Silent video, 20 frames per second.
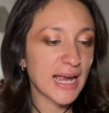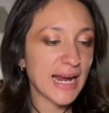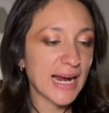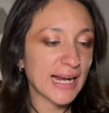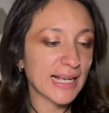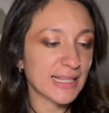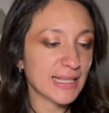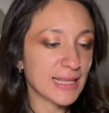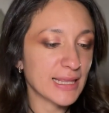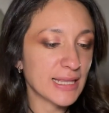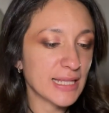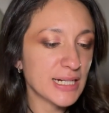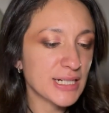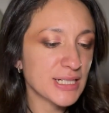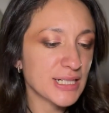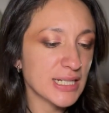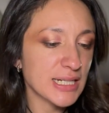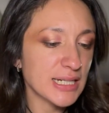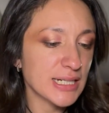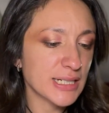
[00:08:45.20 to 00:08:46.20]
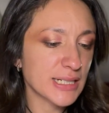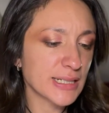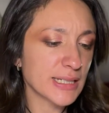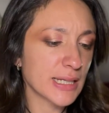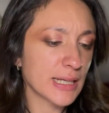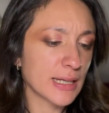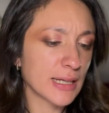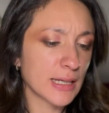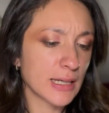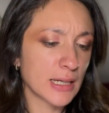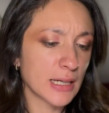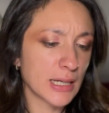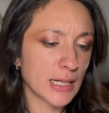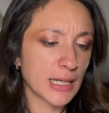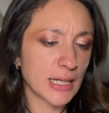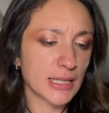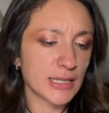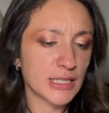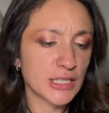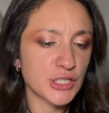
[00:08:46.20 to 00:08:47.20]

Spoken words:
And this is, the